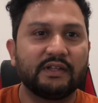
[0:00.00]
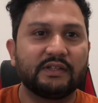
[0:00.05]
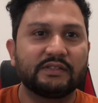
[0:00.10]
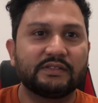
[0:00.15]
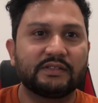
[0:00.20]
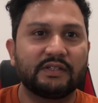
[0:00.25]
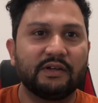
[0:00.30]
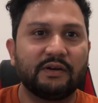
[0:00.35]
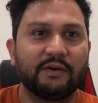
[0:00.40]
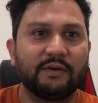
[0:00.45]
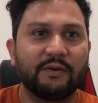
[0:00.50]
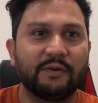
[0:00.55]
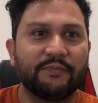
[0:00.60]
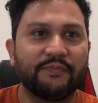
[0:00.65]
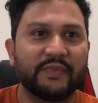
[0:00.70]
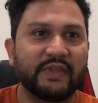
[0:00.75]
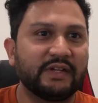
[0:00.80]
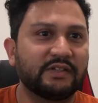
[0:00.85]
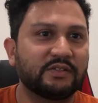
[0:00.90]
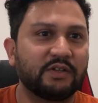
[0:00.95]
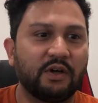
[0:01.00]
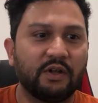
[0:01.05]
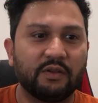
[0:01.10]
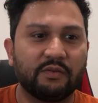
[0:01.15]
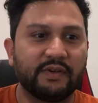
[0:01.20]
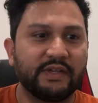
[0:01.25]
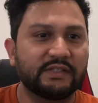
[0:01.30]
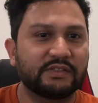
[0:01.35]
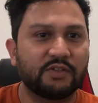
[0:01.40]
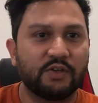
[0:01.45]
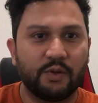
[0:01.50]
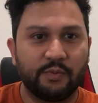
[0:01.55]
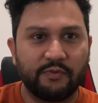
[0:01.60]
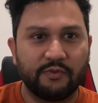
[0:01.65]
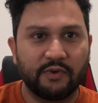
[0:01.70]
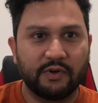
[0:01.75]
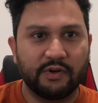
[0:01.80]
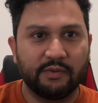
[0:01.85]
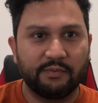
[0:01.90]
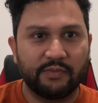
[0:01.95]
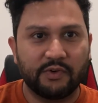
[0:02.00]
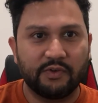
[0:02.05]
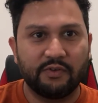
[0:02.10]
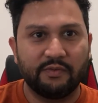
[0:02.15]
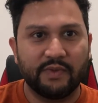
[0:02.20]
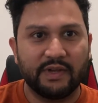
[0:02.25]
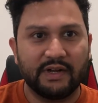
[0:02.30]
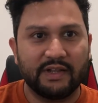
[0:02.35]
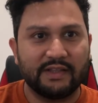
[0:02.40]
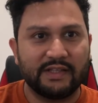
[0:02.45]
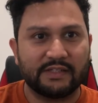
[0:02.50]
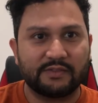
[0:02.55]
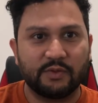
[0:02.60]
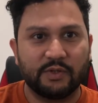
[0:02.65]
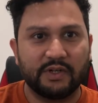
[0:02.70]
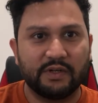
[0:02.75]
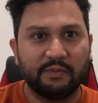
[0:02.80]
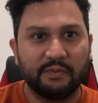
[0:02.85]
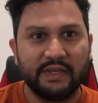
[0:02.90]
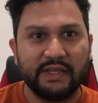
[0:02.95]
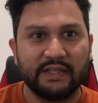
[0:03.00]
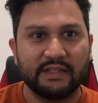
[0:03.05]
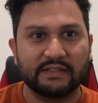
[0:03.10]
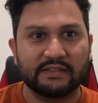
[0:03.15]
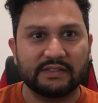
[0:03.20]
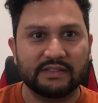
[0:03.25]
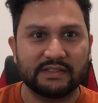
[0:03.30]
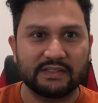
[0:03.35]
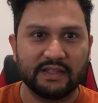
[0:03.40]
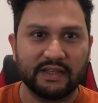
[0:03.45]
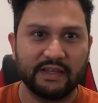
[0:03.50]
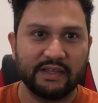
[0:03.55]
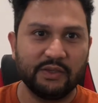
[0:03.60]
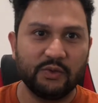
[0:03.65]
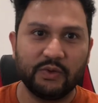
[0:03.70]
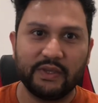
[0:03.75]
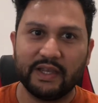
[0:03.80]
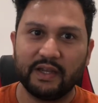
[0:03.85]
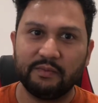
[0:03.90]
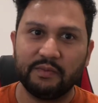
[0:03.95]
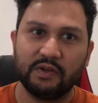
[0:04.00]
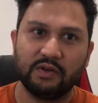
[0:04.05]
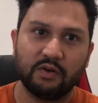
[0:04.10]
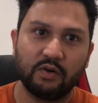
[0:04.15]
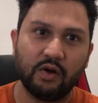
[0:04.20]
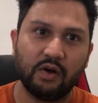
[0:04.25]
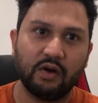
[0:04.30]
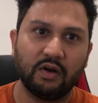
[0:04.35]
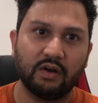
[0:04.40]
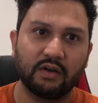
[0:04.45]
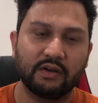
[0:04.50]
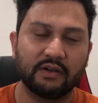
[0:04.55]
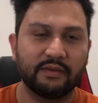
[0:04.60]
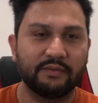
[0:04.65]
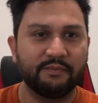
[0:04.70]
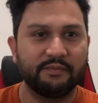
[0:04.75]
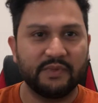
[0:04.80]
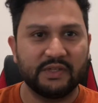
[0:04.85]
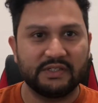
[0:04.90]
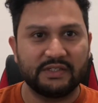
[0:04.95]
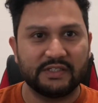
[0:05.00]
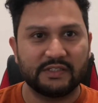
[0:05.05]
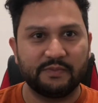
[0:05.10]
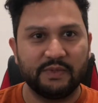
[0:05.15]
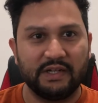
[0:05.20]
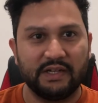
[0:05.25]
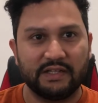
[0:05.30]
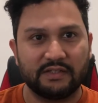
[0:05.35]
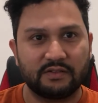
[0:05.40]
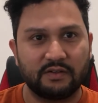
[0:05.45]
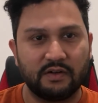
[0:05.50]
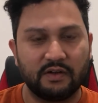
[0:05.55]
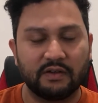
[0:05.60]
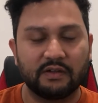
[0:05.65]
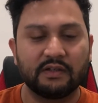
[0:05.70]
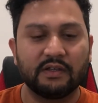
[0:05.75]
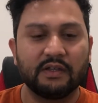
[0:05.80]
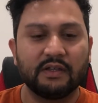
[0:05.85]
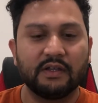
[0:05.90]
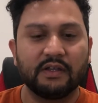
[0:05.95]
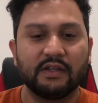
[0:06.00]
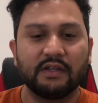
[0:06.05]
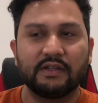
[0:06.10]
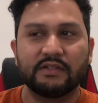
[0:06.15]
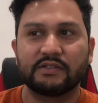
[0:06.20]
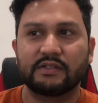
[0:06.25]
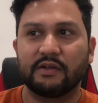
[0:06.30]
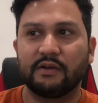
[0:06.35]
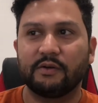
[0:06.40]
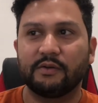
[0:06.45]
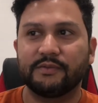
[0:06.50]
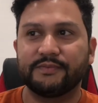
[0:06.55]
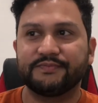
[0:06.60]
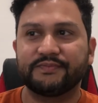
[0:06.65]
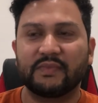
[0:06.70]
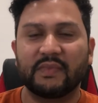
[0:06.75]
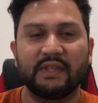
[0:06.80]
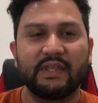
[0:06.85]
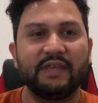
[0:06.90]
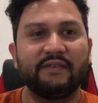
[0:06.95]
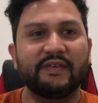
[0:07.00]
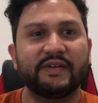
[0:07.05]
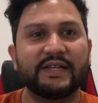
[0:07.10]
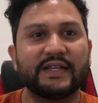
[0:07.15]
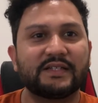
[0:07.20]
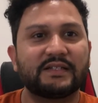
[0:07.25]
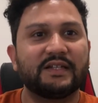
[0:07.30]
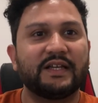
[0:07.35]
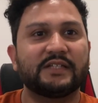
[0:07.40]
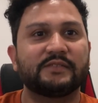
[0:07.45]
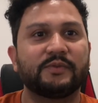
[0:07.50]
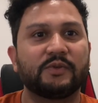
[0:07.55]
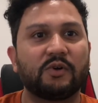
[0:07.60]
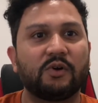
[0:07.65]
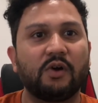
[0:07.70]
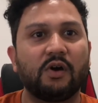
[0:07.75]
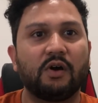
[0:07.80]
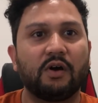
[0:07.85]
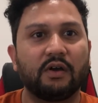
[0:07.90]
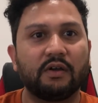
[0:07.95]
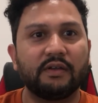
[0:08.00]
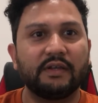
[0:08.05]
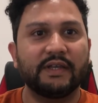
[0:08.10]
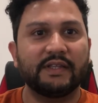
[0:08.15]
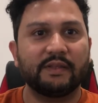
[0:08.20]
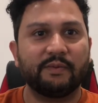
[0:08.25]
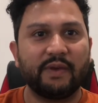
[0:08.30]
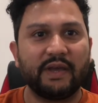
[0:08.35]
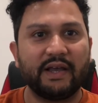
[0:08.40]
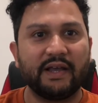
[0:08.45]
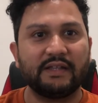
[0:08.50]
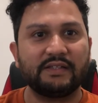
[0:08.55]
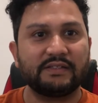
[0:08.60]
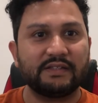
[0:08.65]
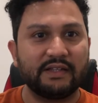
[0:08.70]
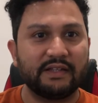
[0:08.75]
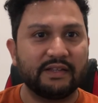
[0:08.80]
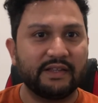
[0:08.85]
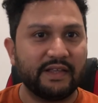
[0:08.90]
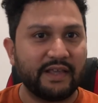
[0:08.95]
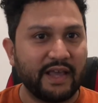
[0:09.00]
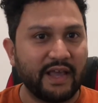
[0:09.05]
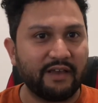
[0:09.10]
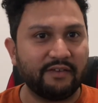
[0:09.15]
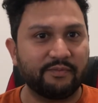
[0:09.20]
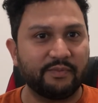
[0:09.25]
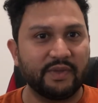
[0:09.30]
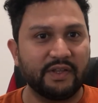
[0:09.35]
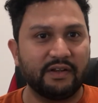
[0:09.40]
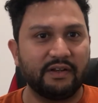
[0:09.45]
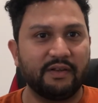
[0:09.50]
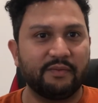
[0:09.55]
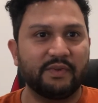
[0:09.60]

So there's always scope for improvement, and that's what it means. Is like you can be wrong, but just be less wrong. So even Tesla has been wrong in the past, and they have been.